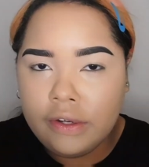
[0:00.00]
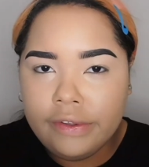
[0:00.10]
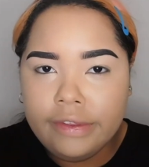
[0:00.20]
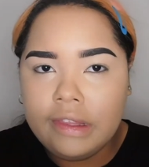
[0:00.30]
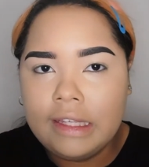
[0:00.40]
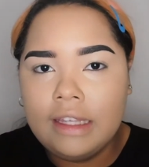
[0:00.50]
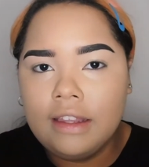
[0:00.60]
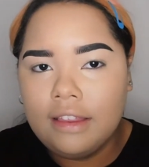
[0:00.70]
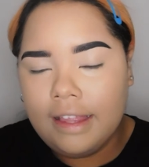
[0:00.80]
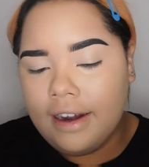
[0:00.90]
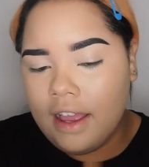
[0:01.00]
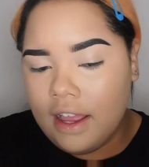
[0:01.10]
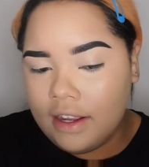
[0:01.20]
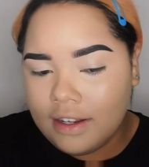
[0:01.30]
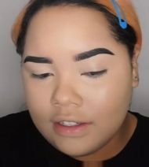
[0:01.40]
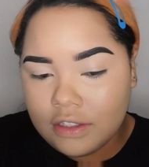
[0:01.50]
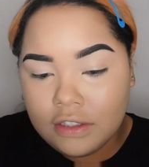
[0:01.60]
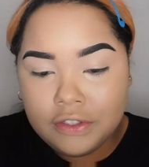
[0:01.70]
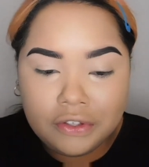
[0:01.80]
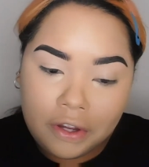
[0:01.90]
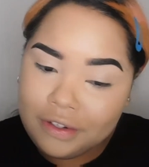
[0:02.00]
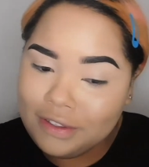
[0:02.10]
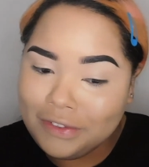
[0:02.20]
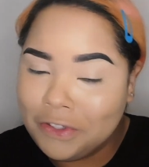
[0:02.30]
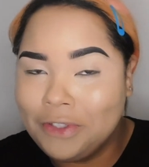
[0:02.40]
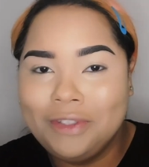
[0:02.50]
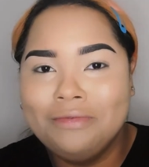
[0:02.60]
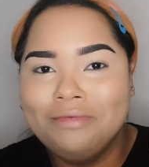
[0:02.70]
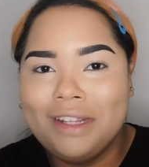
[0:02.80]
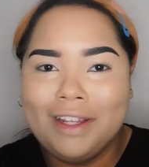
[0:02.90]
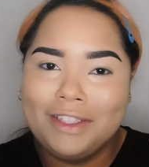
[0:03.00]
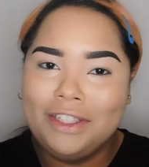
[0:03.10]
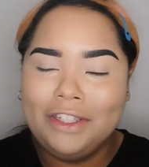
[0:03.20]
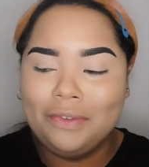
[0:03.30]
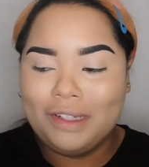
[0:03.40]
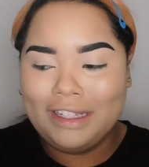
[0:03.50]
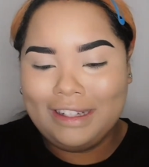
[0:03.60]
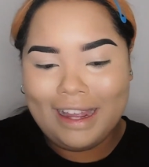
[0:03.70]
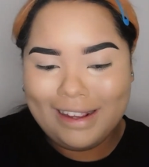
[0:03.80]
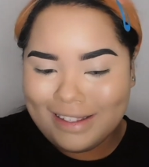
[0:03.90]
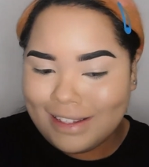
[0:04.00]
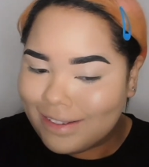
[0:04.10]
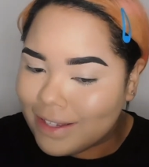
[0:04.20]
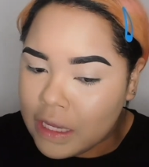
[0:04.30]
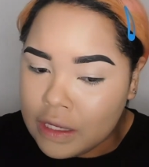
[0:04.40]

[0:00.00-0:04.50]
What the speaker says: Another thing that I actually thought looked actually really nice is